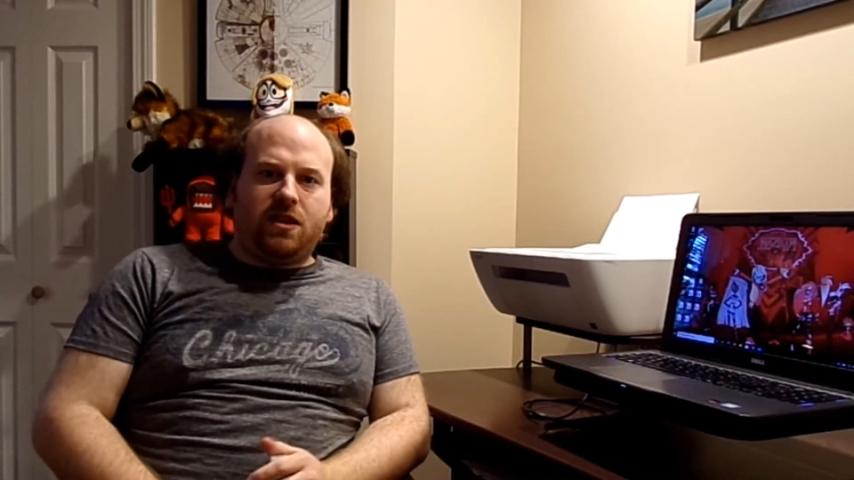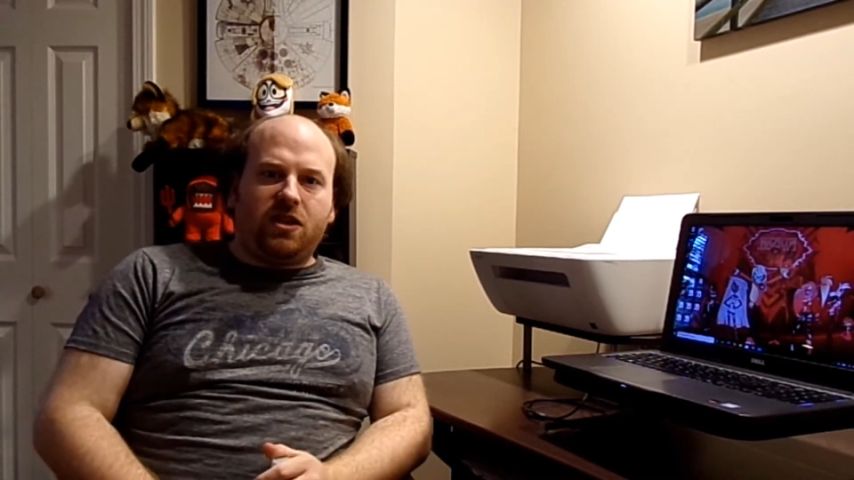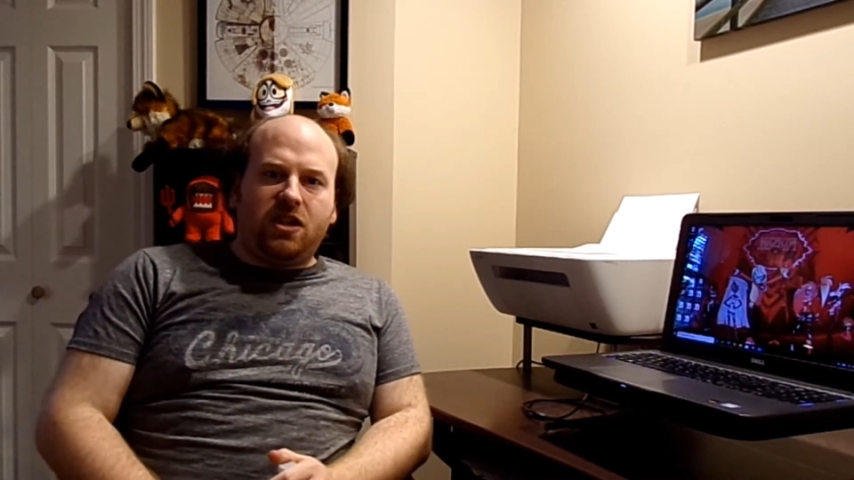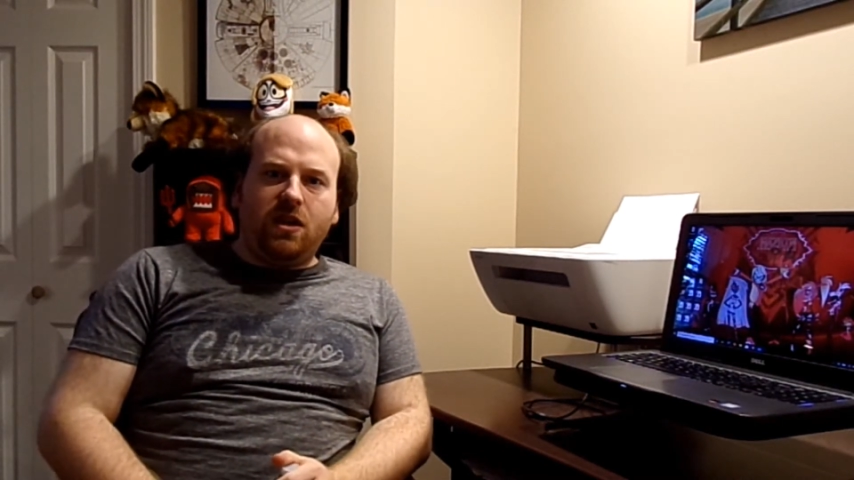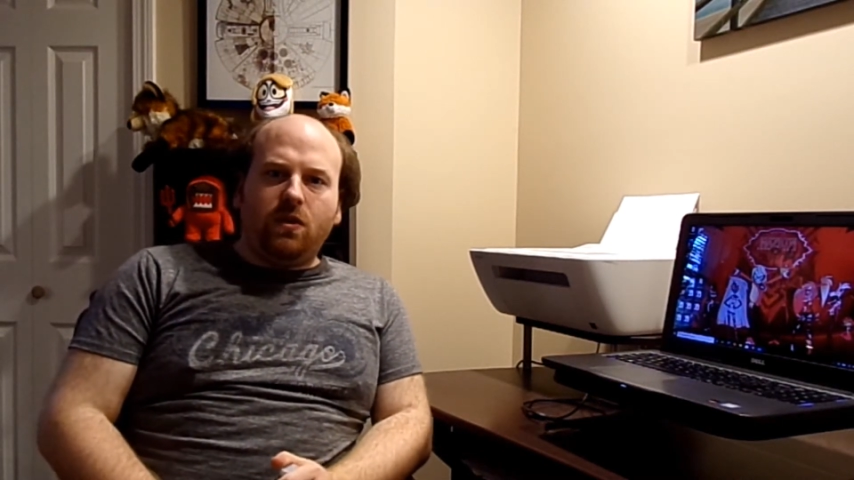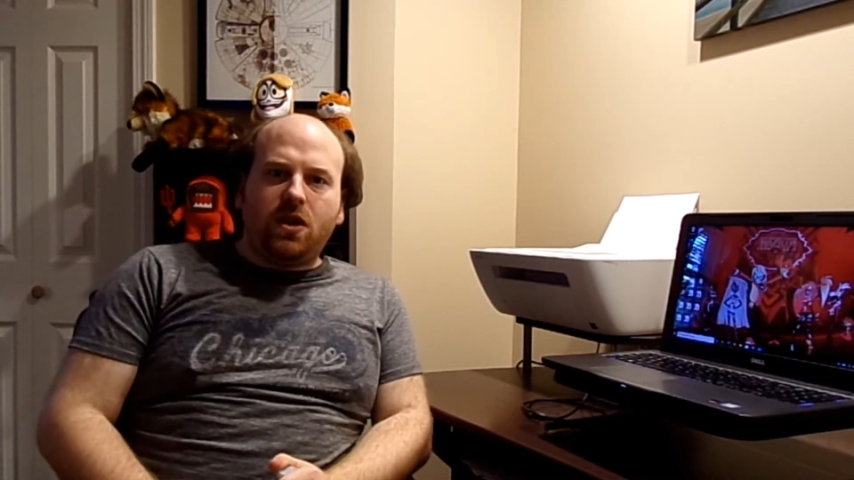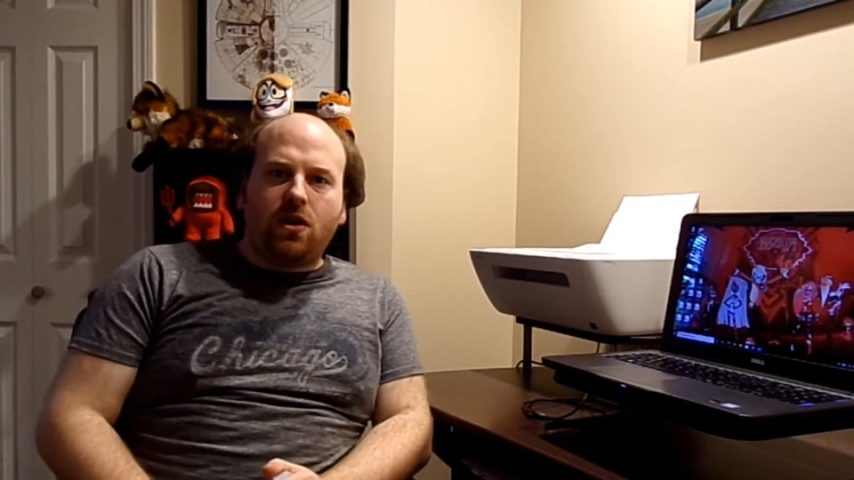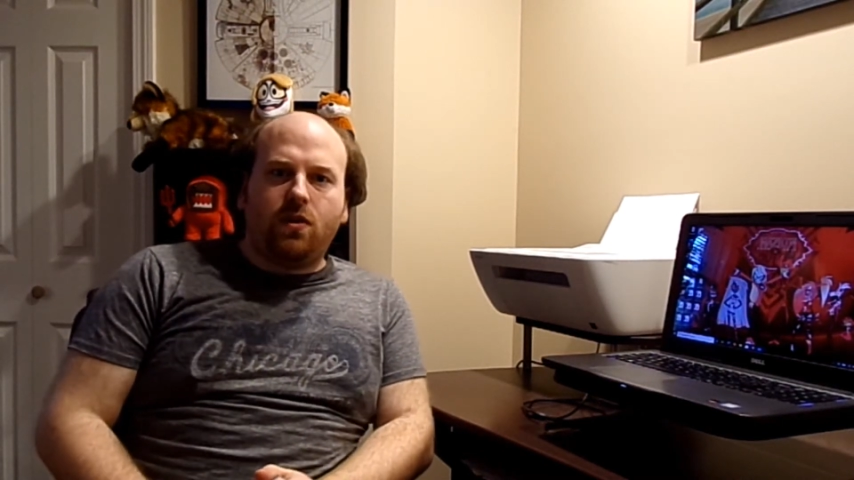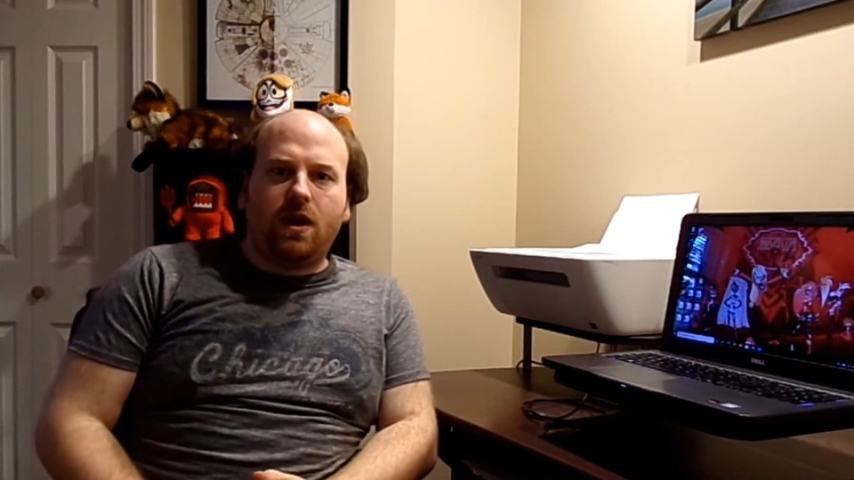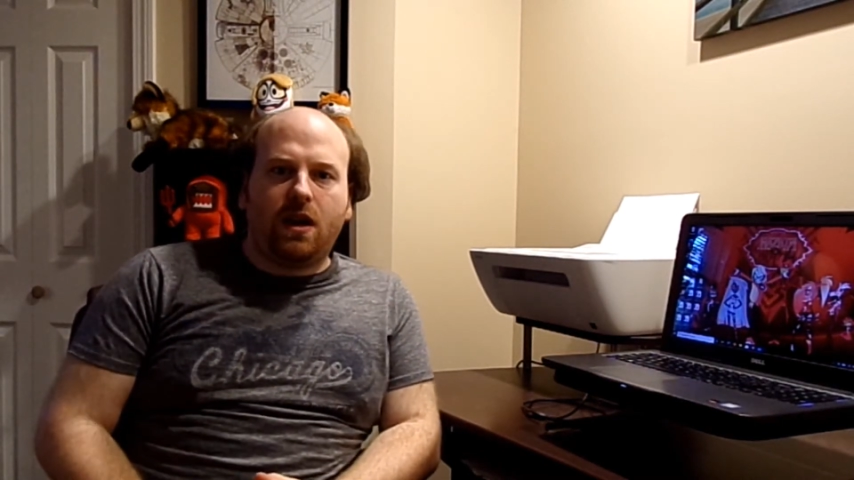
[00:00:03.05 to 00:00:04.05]
This is
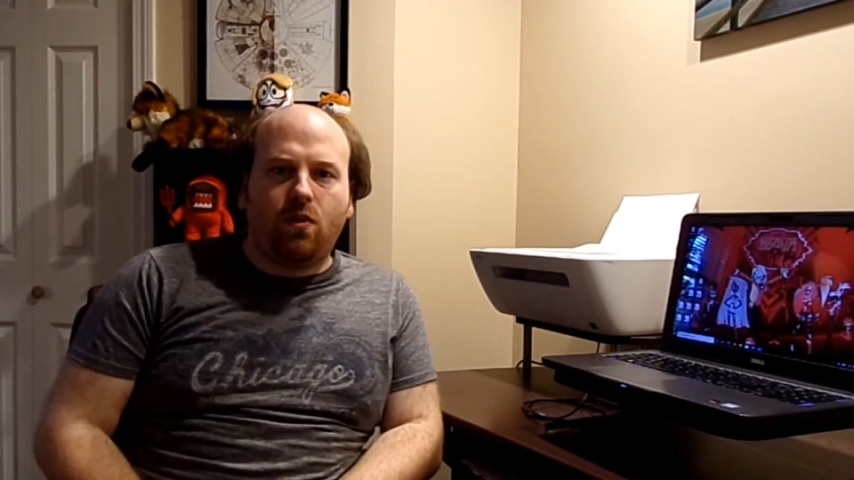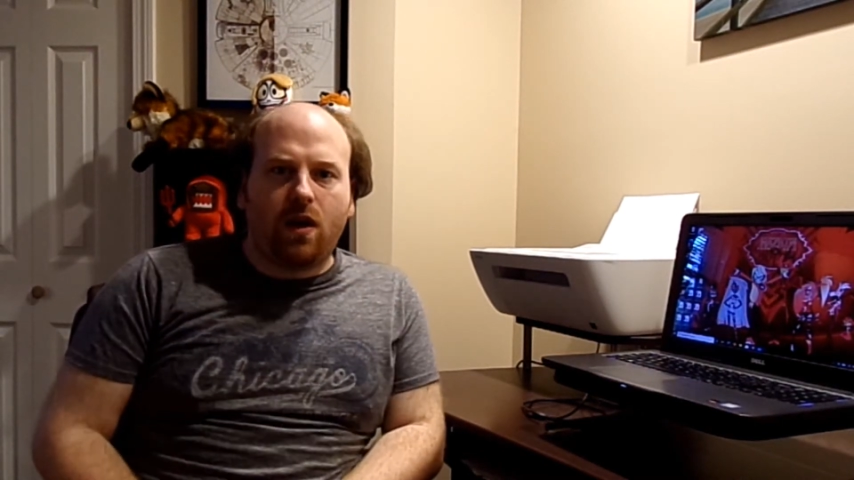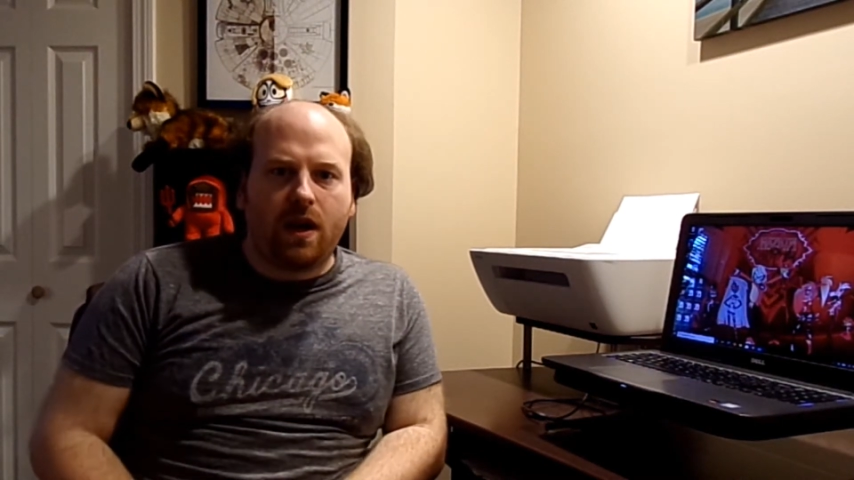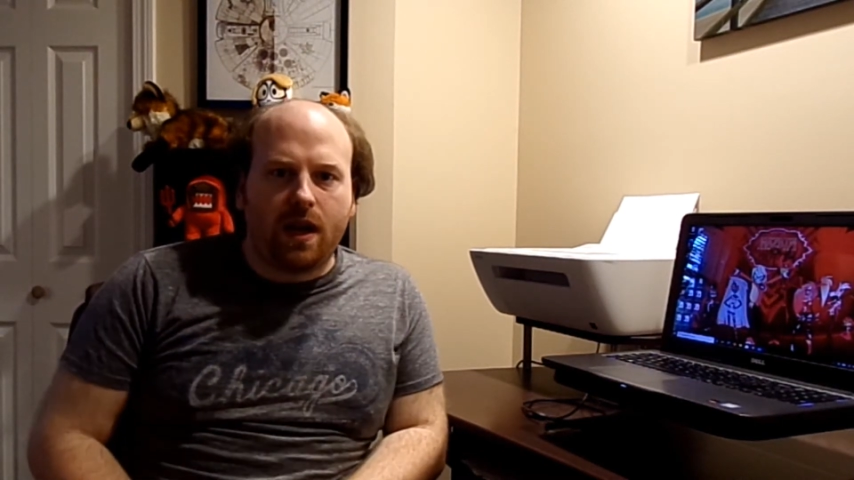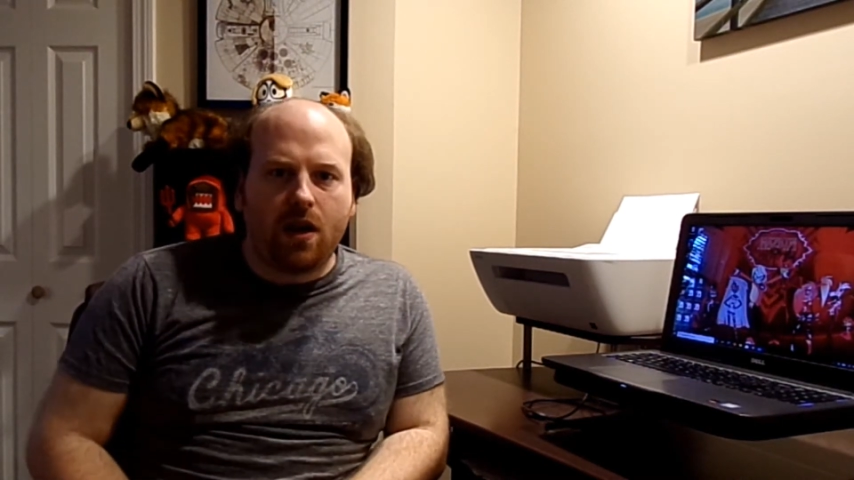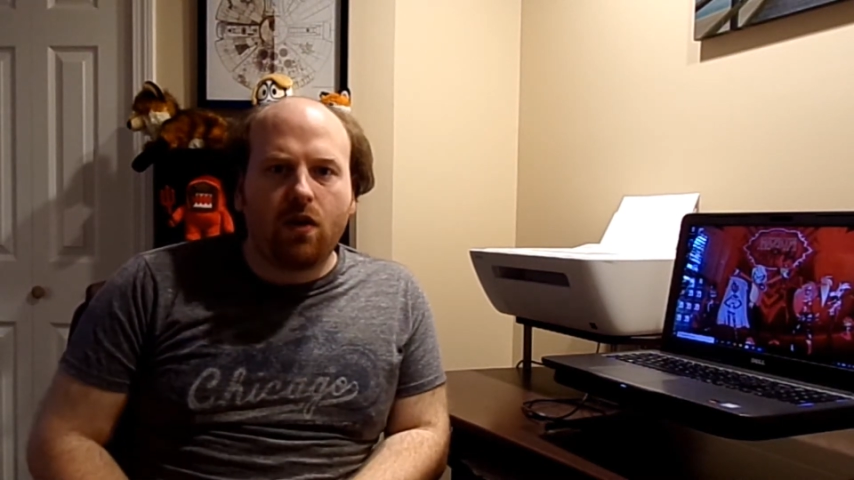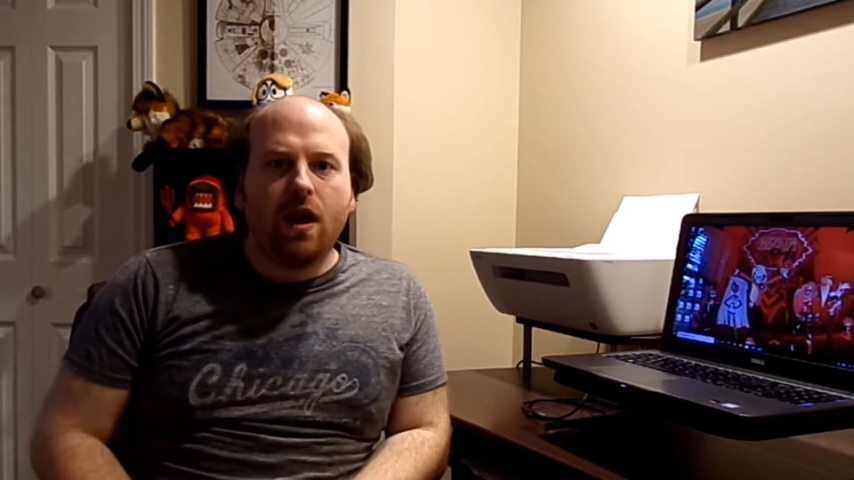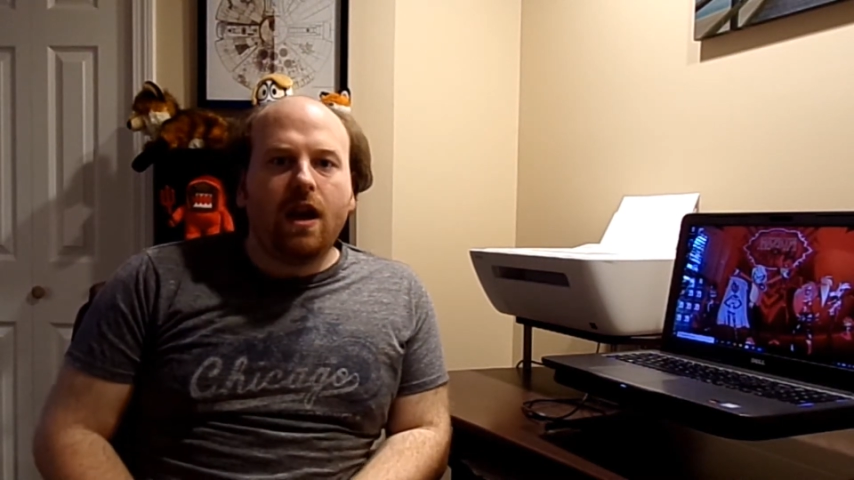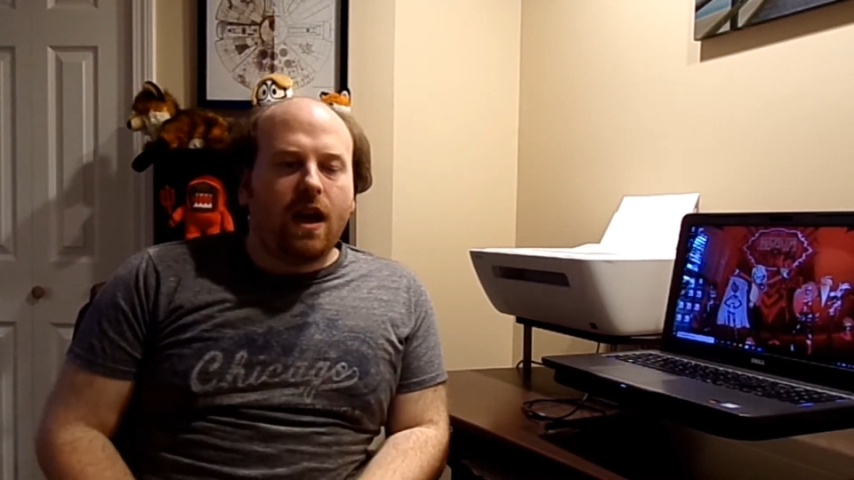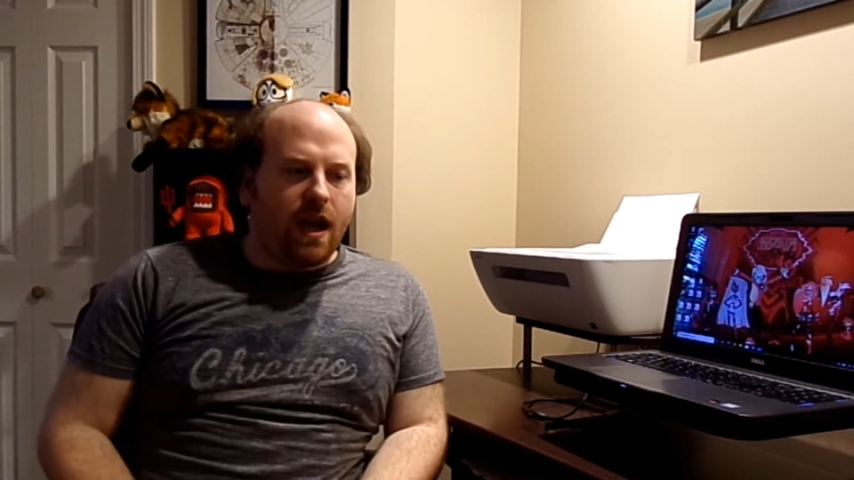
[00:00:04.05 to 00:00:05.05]
GenoTaco91 here,